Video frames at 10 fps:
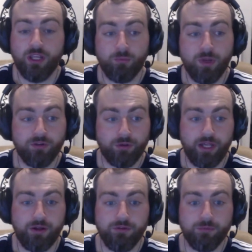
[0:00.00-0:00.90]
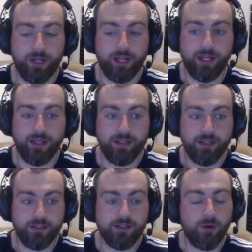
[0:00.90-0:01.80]
mental health, where,
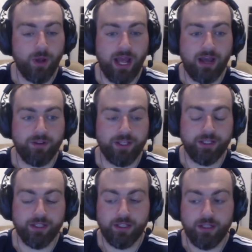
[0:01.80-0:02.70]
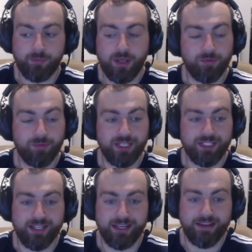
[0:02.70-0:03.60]
we're having people being
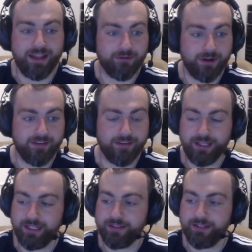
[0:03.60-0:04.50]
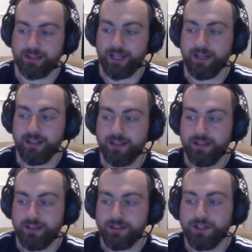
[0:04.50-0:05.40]
sent death threats and things like that.
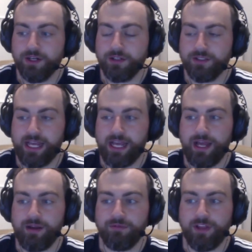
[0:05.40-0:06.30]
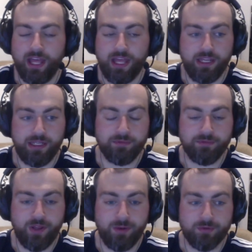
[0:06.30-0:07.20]
To have a
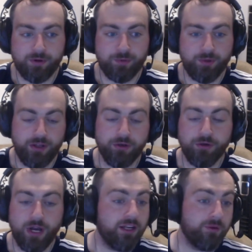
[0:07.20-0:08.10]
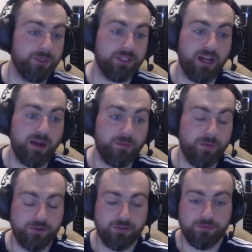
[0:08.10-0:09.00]
famous rugby player who, arguably at the time, the
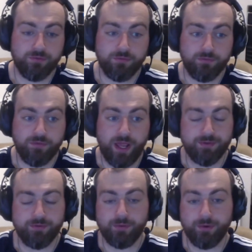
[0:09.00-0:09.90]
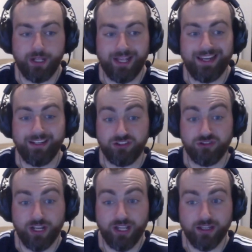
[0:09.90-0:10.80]
most famous rugby player in
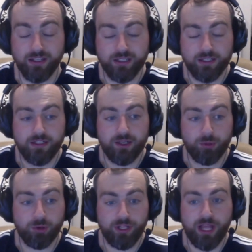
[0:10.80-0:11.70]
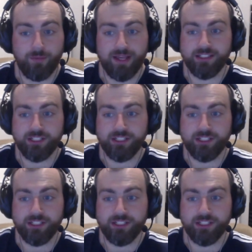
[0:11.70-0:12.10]
Australia, putting that message